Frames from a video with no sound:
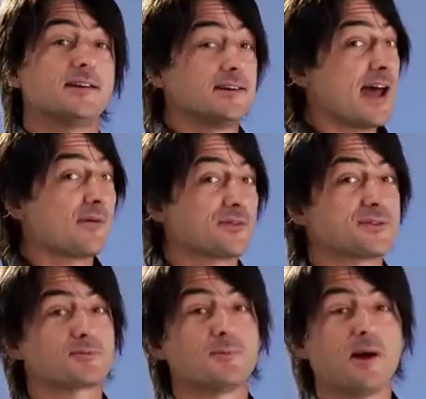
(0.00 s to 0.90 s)
Now that
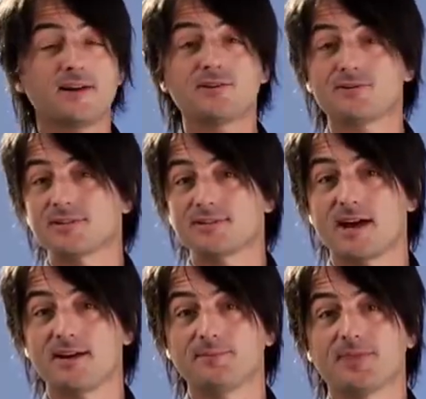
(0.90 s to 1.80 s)
this reminder is
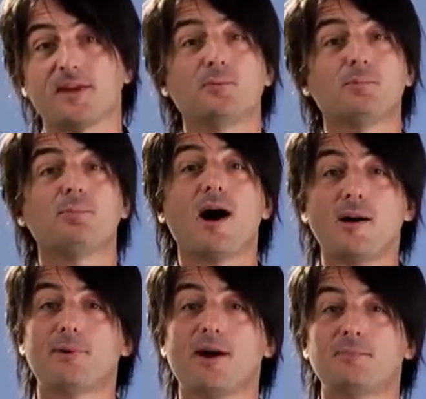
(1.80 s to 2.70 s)
set, it will
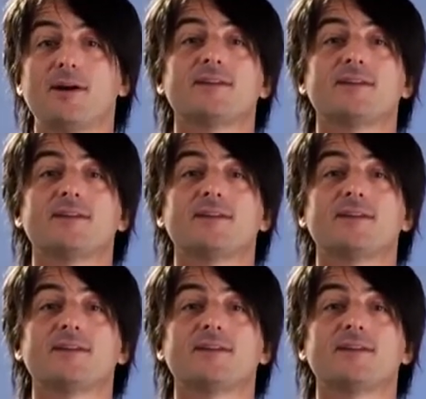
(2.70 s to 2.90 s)
pop up